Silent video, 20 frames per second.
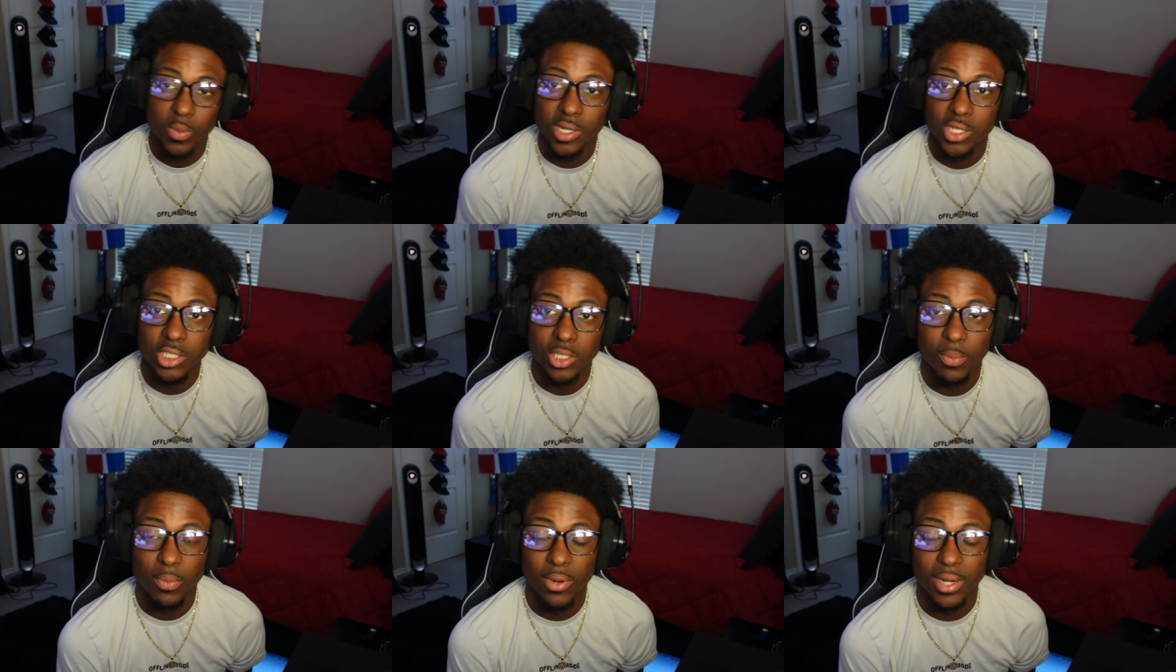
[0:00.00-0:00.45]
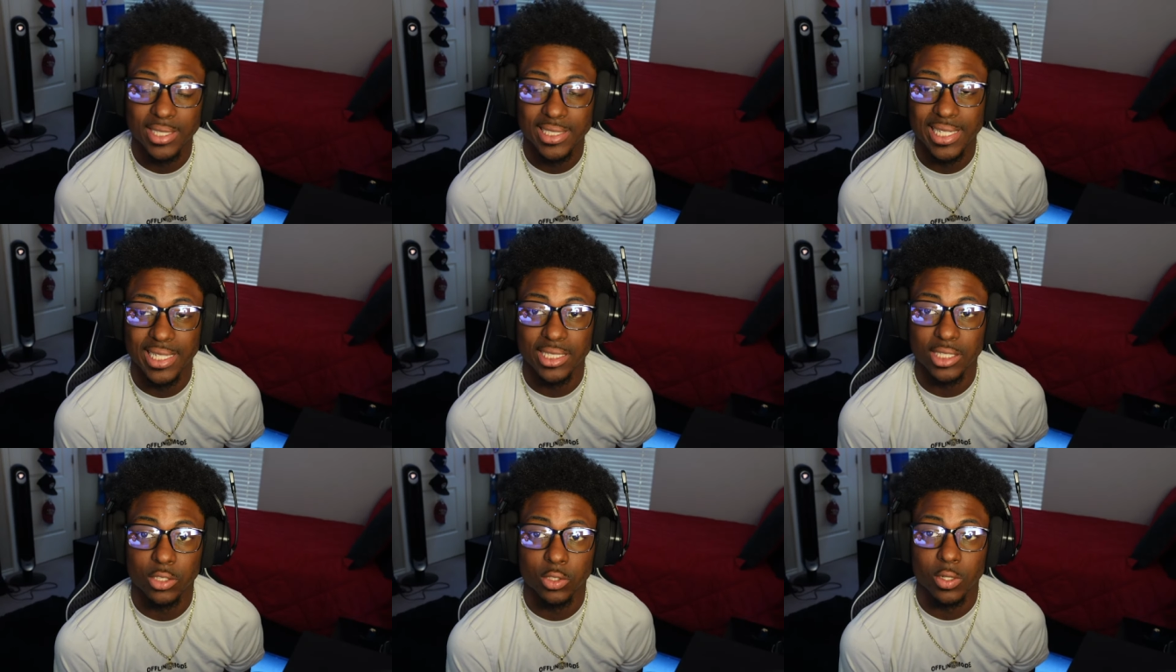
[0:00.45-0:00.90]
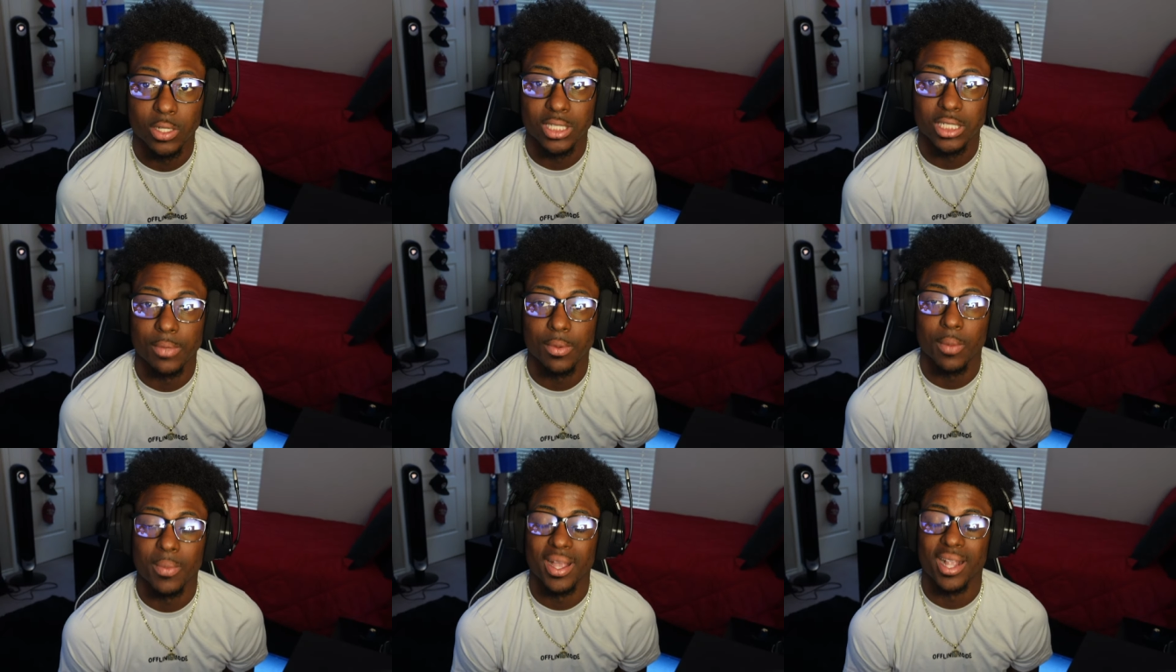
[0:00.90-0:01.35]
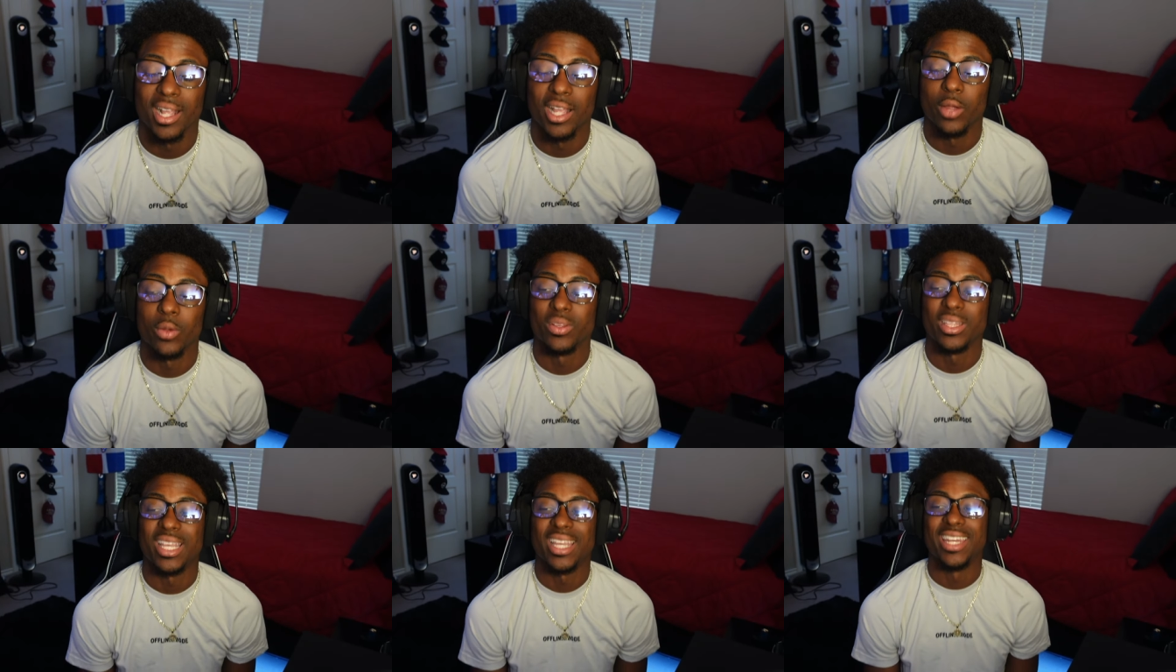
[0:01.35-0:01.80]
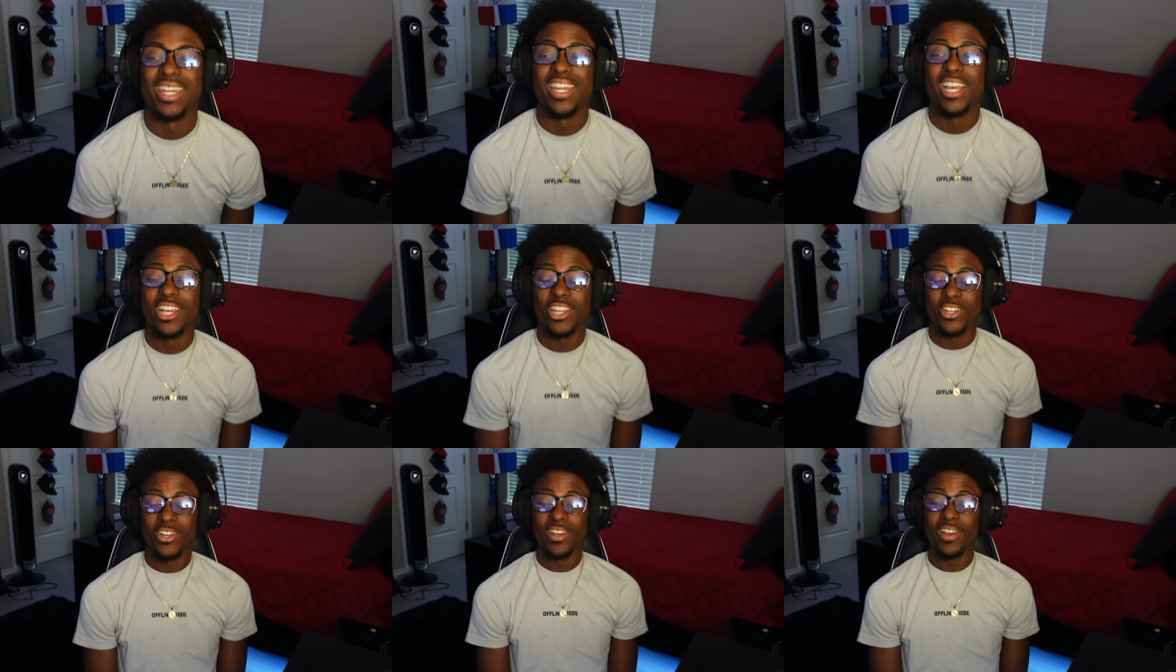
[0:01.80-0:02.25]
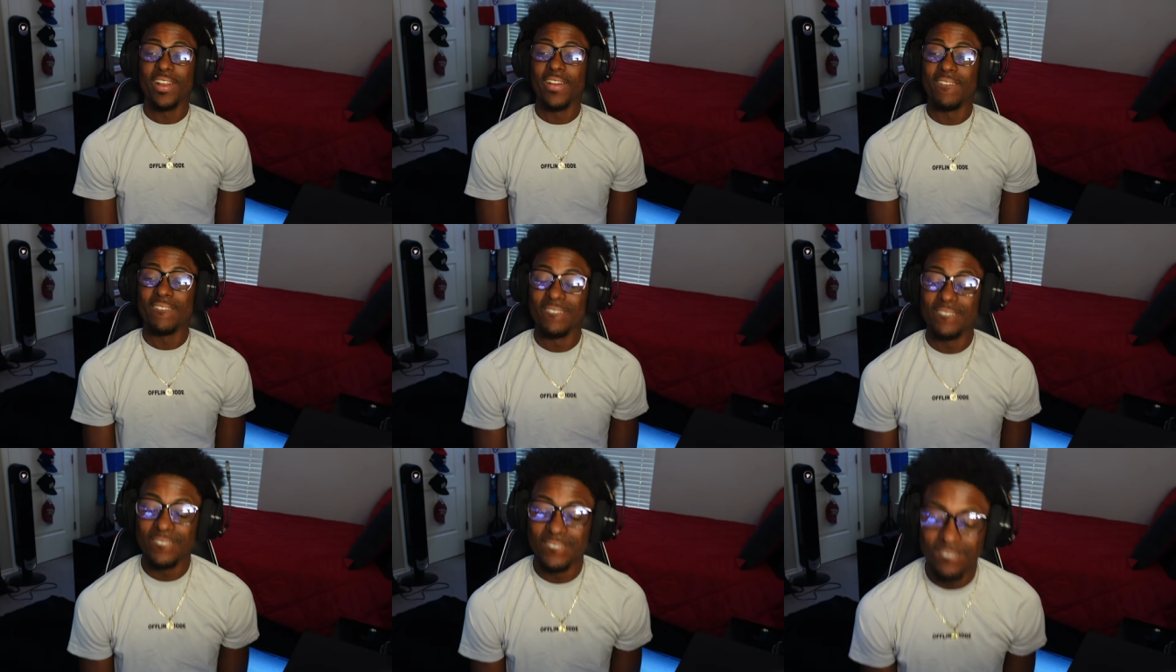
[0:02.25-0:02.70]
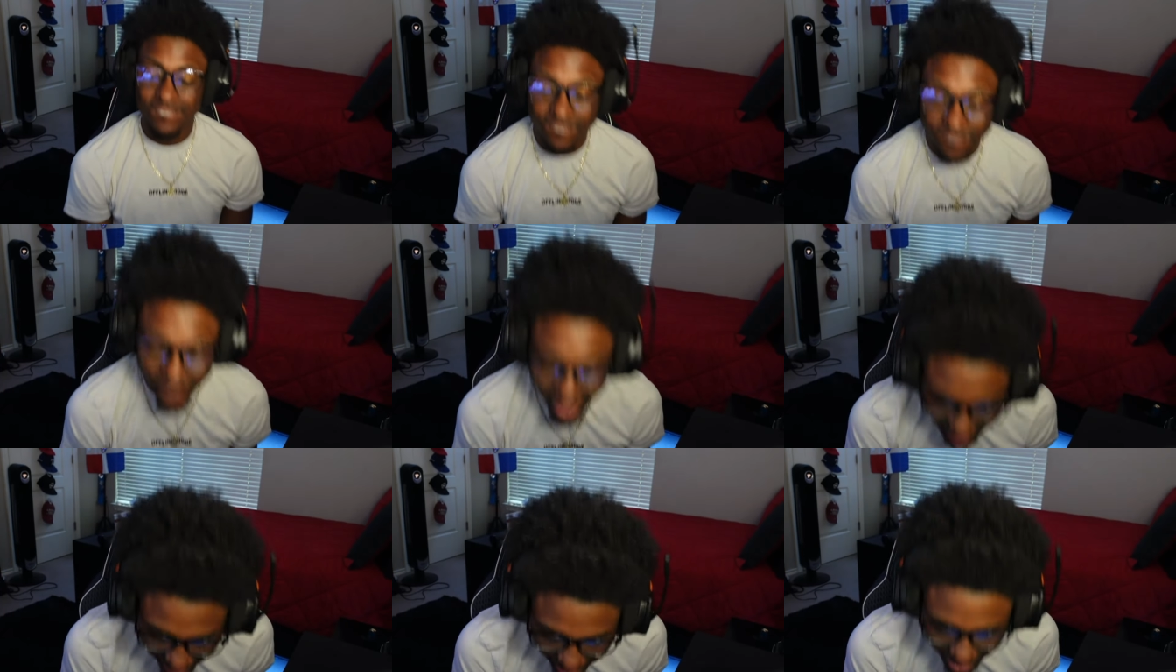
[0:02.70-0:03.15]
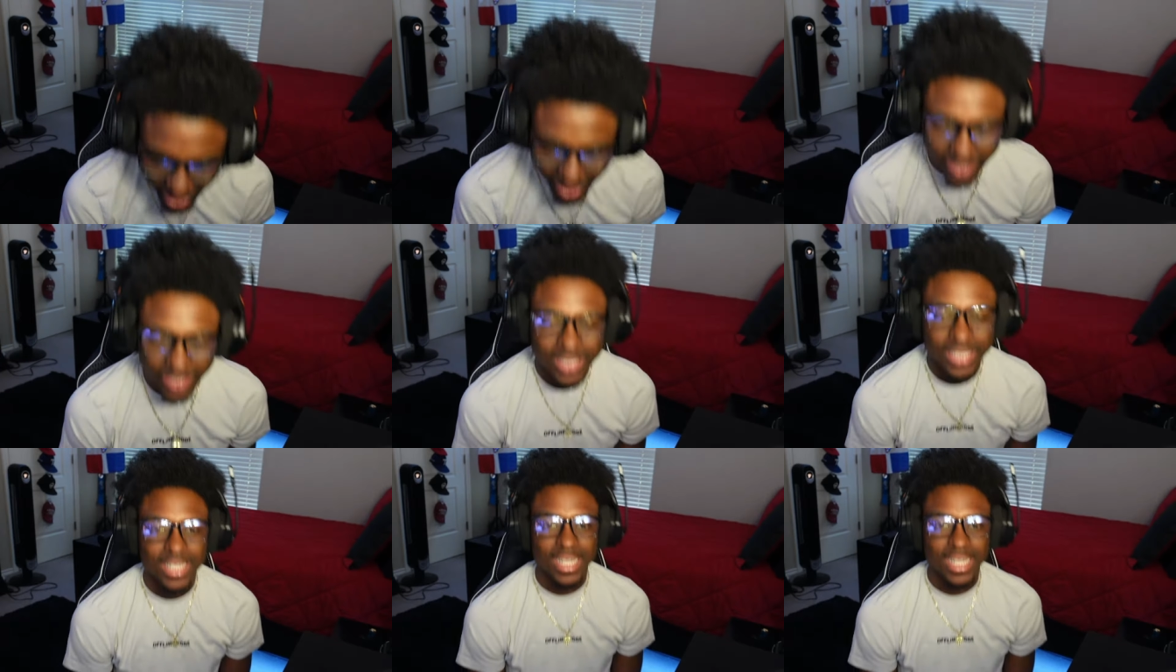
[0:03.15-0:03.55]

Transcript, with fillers: It is your boy Texas Chris coming back again with another video.